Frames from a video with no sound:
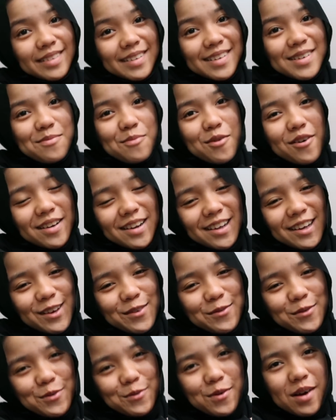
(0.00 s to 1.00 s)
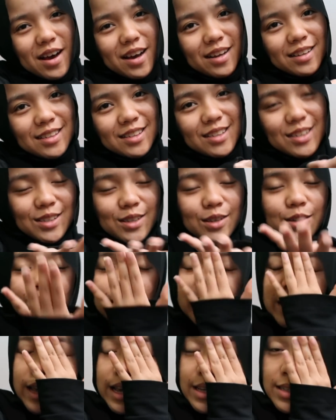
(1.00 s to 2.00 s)
Good morning, everyone. So,
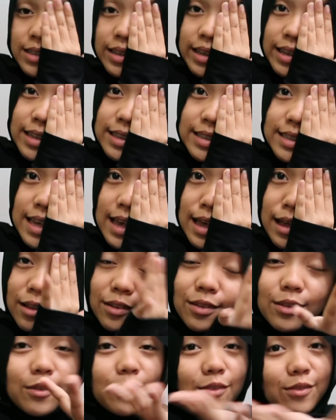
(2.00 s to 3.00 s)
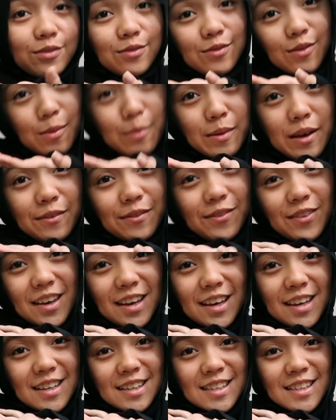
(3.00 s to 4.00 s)
as you can tell from my
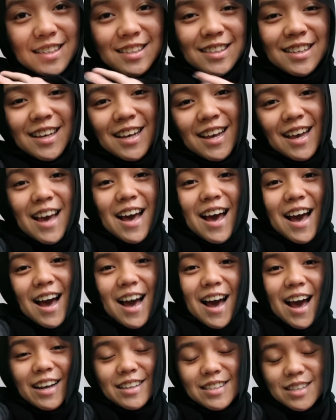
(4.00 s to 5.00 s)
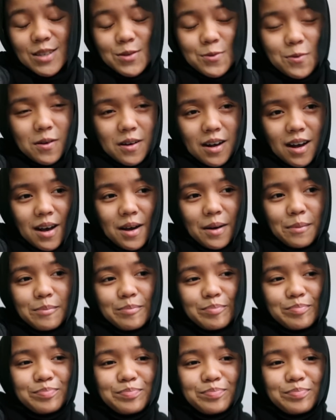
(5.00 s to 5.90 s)
face, I just woke up.